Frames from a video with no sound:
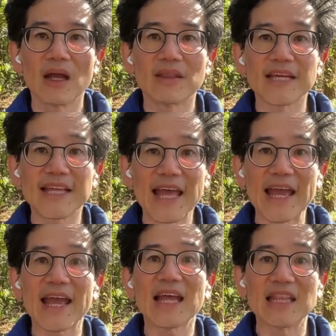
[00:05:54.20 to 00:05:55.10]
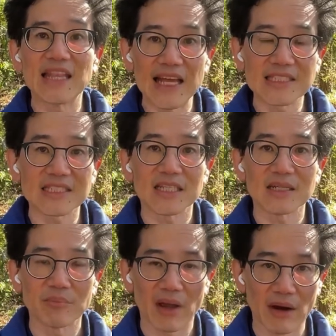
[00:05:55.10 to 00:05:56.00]
The careless
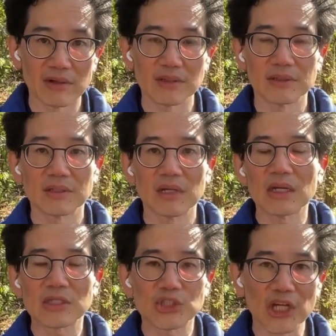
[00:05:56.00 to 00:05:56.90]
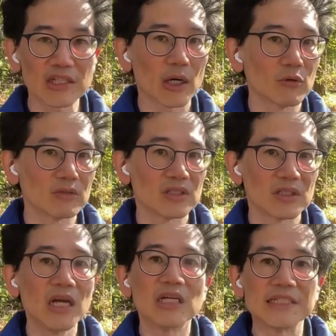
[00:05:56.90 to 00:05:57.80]
parent, checked out,
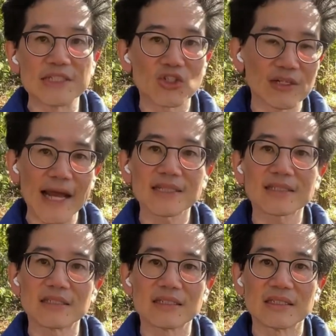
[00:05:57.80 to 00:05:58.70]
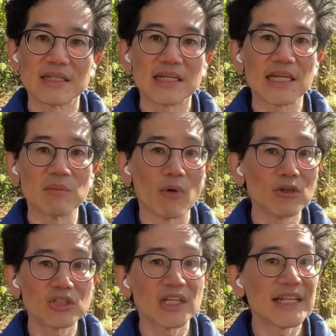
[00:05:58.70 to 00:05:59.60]
disconnected,
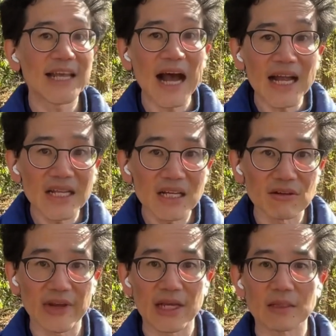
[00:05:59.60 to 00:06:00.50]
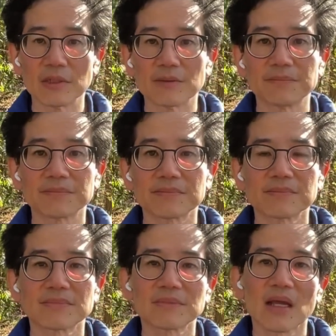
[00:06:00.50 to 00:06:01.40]
emotionally unavailable.
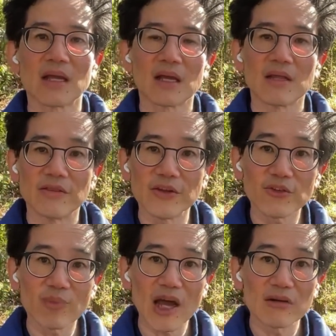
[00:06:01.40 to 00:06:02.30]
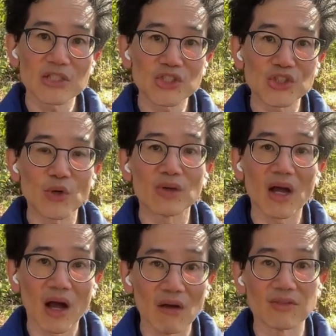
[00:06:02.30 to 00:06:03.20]
These parents don't
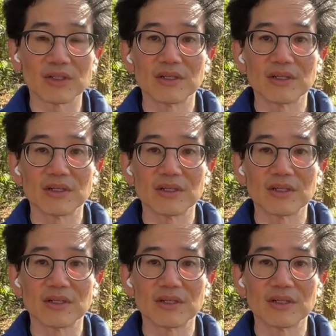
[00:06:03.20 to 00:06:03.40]
hover.